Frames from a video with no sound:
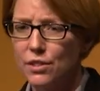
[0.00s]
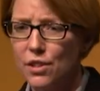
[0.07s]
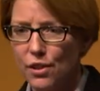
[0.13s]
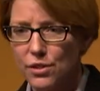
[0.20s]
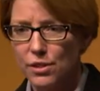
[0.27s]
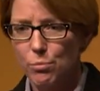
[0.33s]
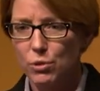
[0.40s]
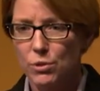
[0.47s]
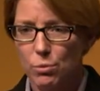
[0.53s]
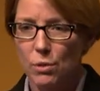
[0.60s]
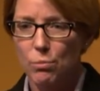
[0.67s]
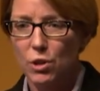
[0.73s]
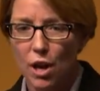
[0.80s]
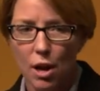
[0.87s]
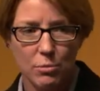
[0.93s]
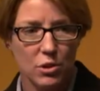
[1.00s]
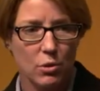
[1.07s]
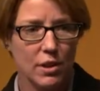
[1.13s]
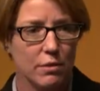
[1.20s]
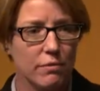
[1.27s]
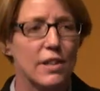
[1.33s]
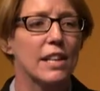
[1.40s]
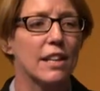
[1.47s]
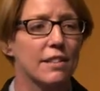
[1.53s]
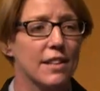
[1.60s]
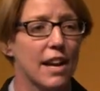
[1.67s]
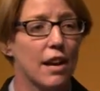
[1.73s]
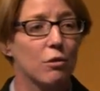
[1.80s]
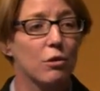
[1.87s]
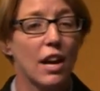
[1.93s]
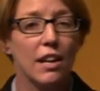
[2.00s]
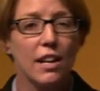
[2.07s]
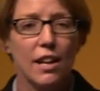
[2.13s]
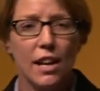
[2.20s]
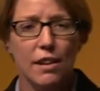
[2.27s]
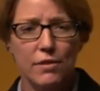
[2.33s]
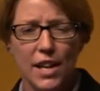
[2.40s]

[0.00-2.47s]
You know, some, someone comes to us feeling down and then they've